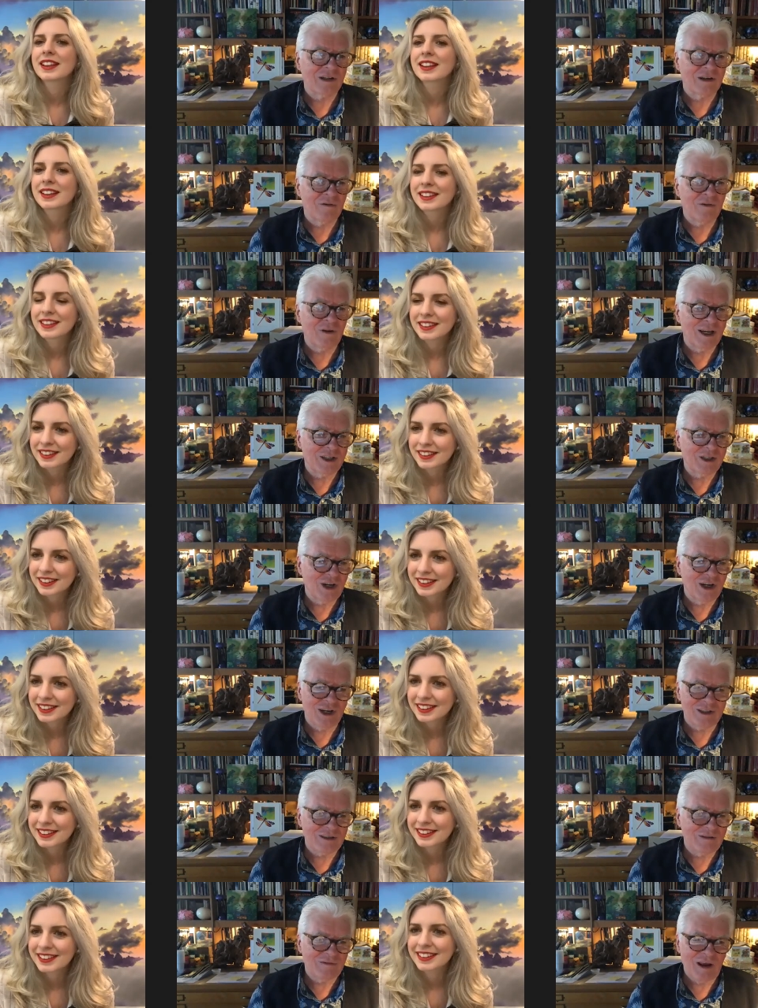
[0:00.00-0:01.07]
Speaker 1: stood a fair
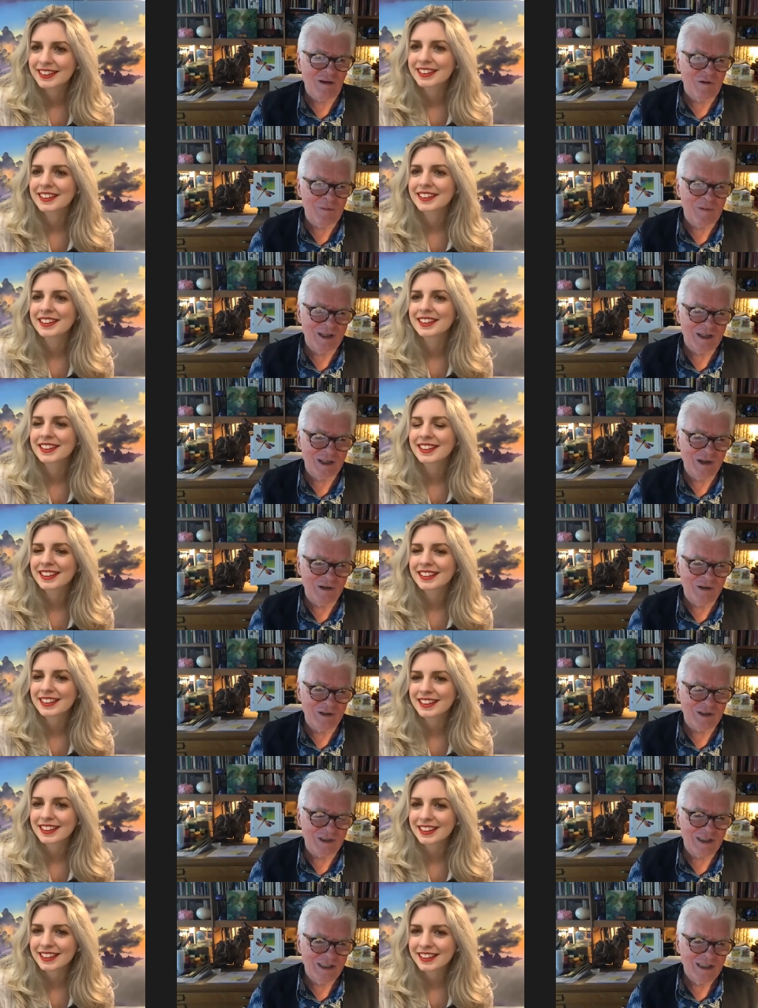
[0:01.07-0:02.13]
chance of never being
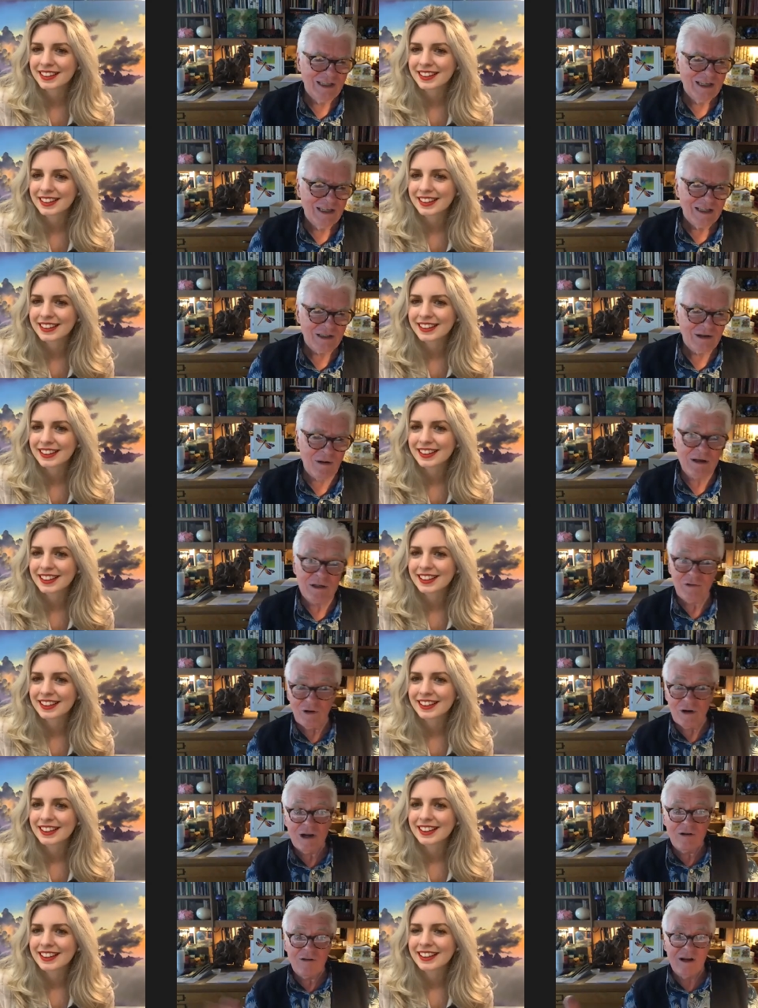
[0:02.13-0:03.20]
used. So I was
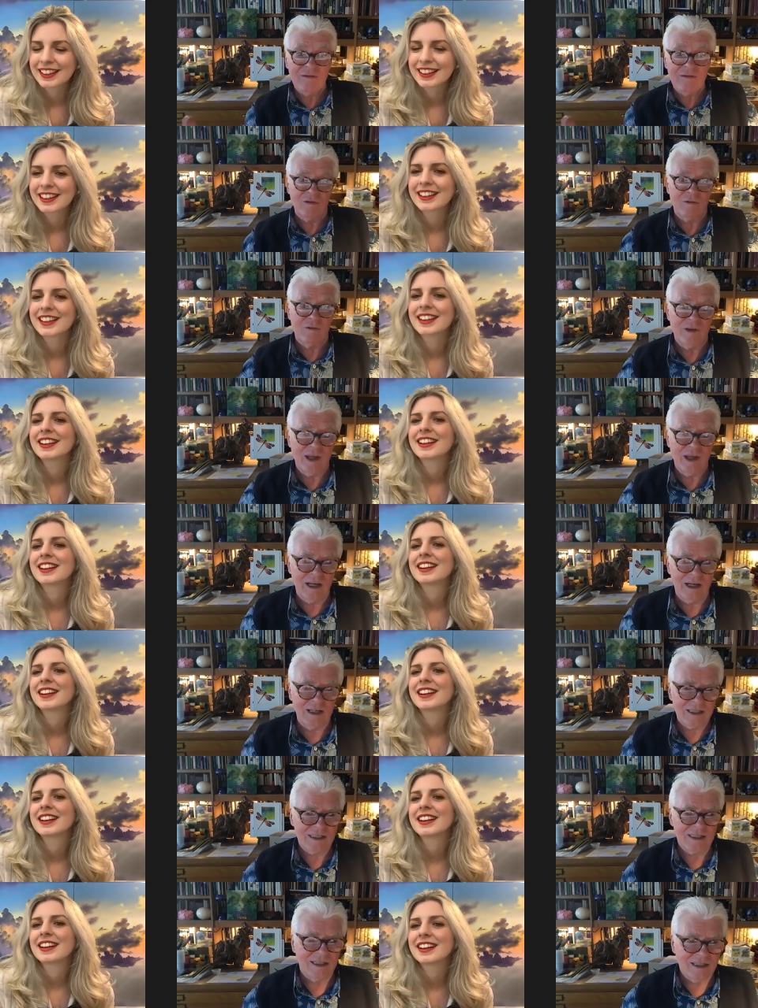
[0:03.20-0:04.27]
very grateful when they
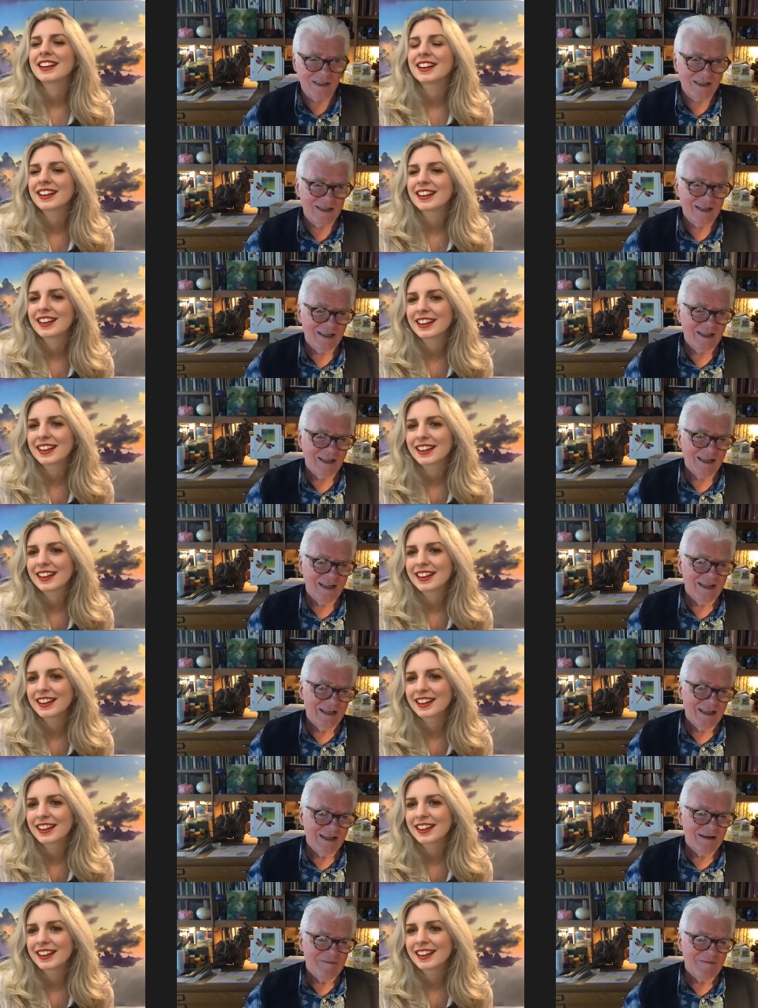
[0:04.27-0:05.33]
liked it.
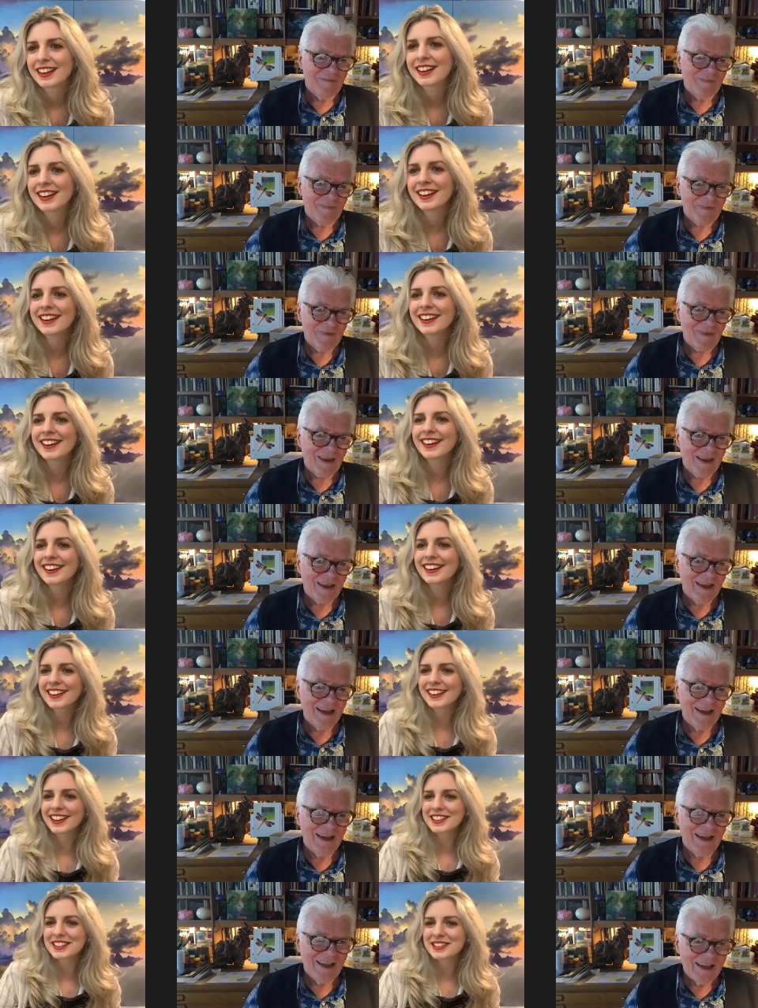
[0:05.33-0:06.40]

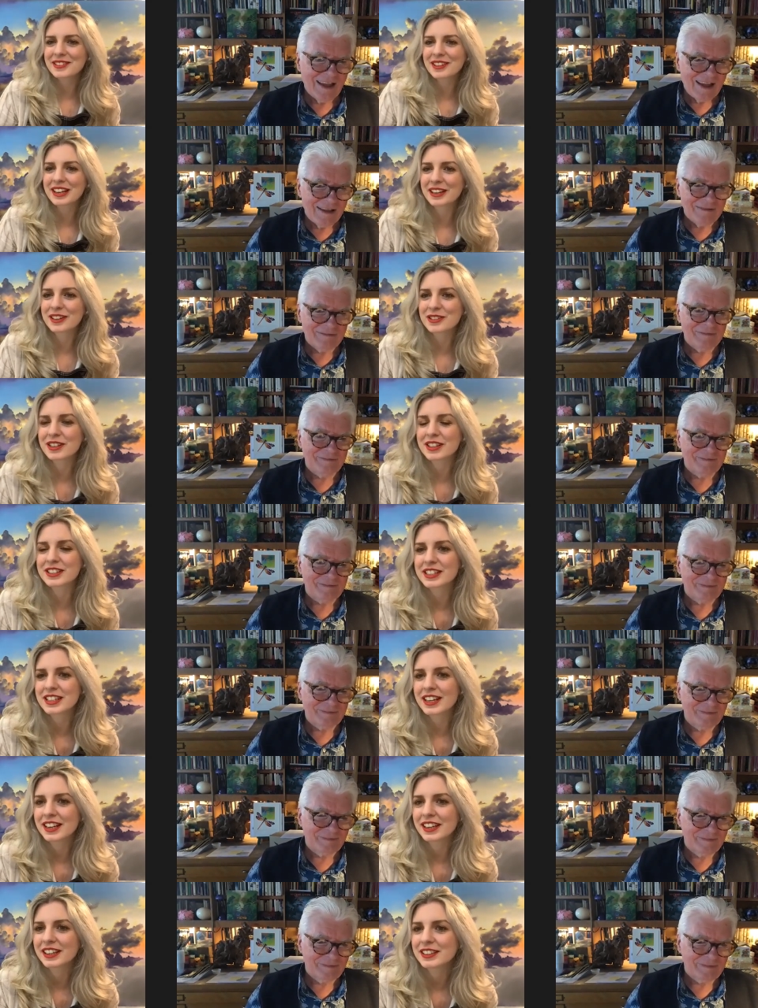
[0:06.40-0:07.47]
Speaker 2: Oh, that's really
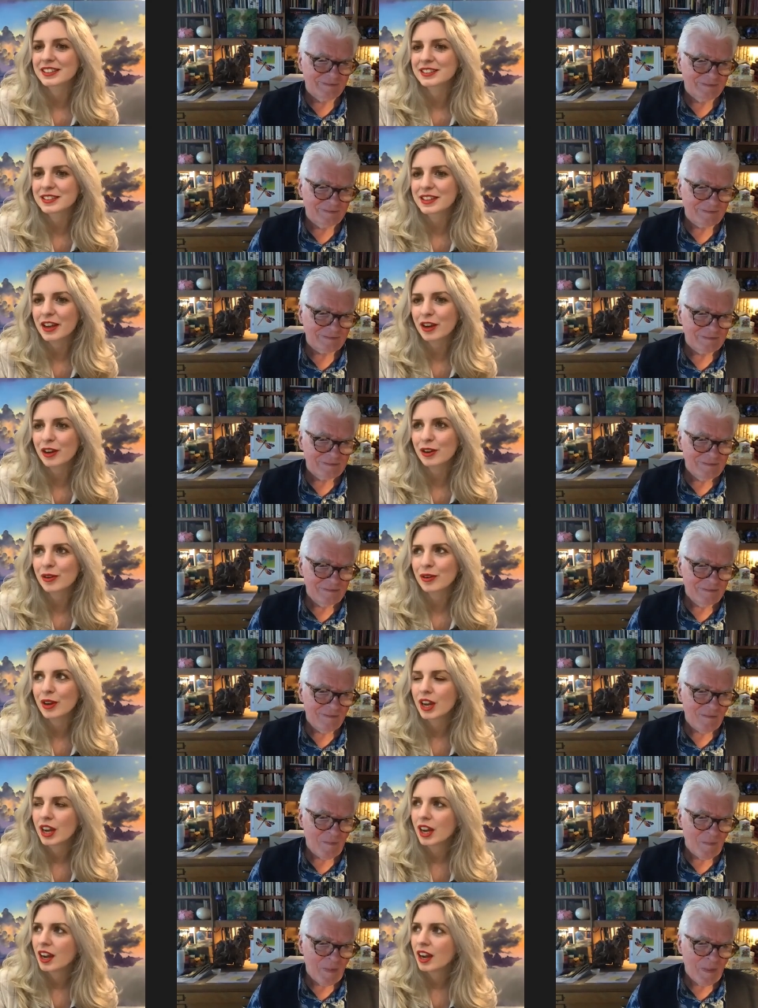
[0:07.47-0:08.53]
interesting. So
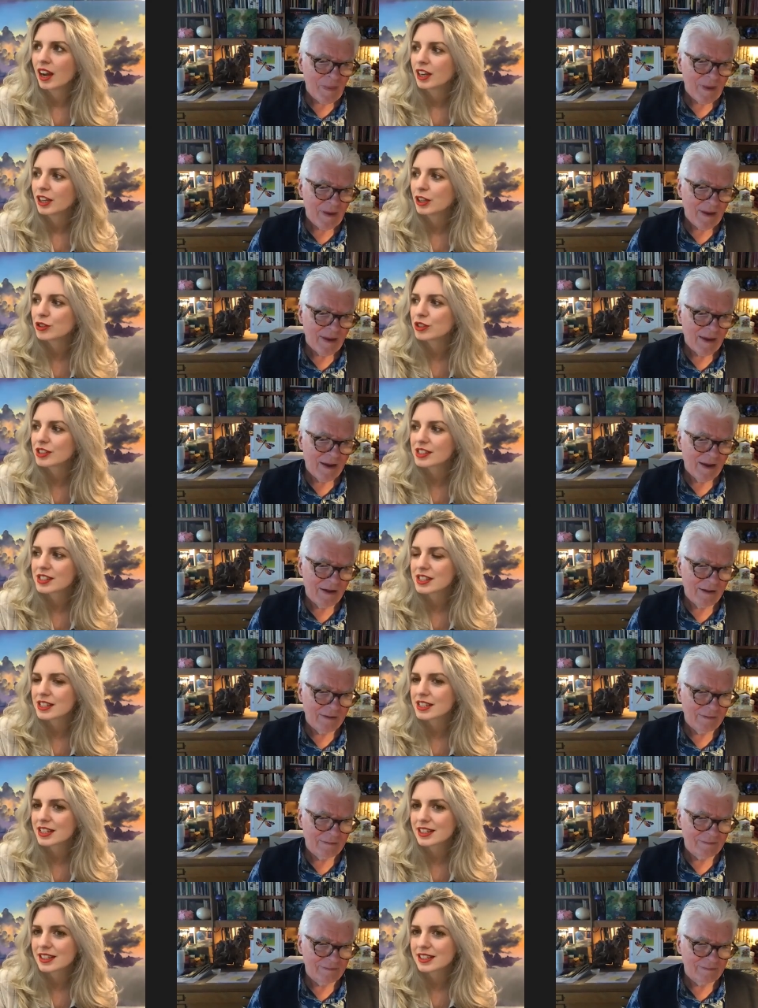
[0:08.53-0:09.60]
you just
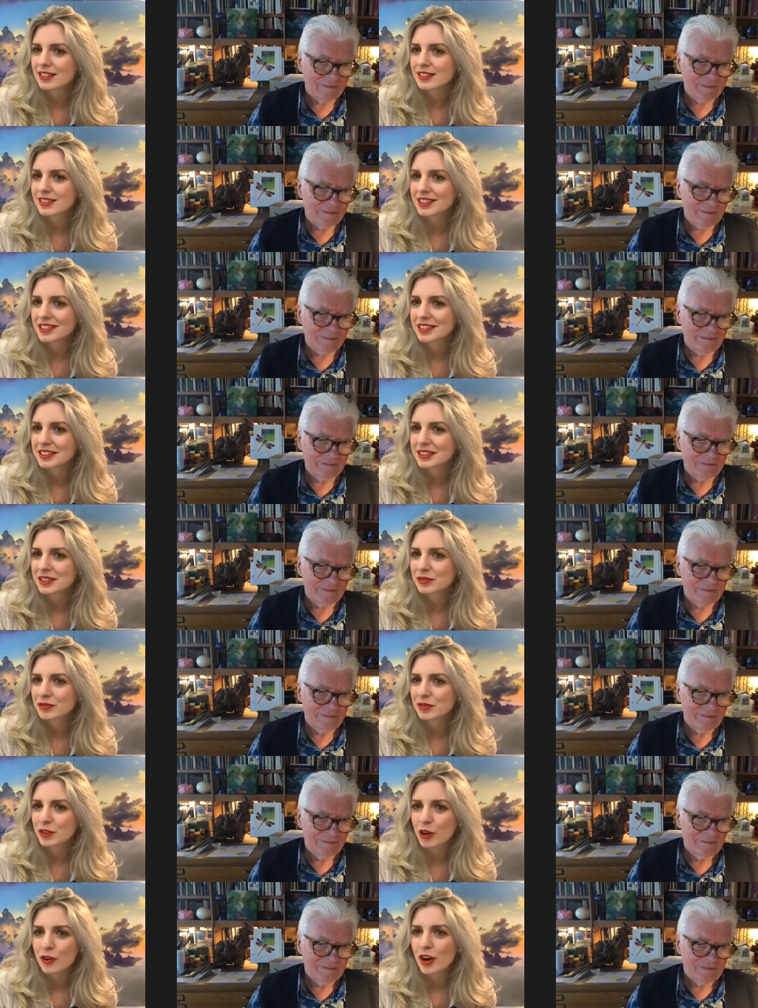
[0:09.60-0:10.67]
did it
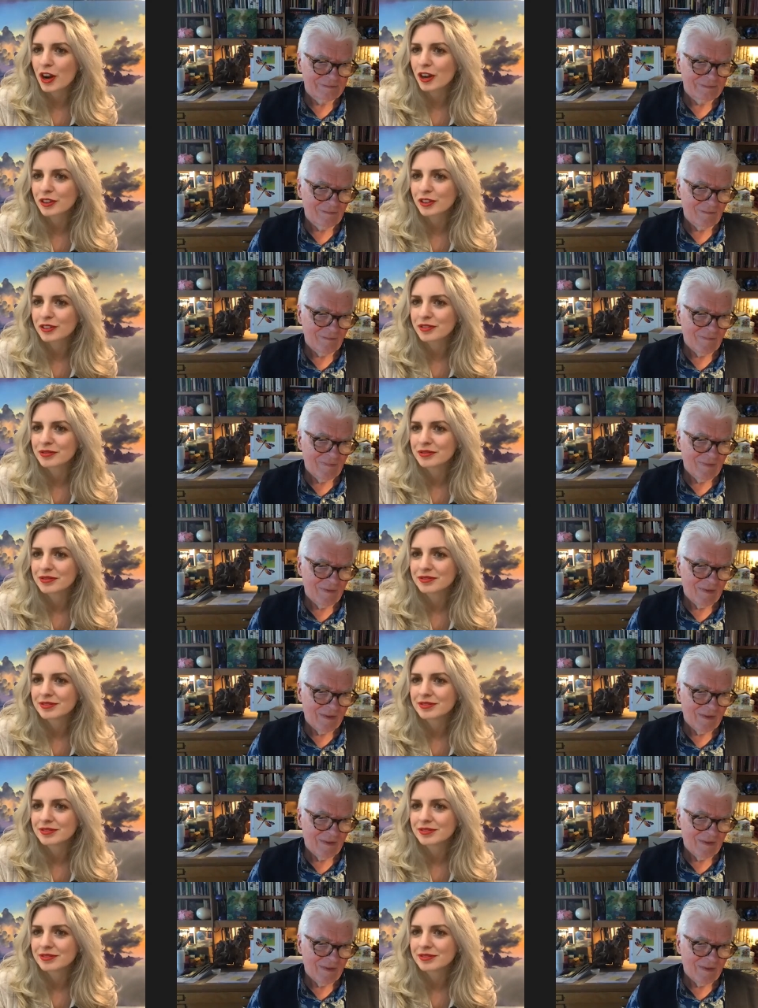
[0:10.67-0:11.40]
for your own,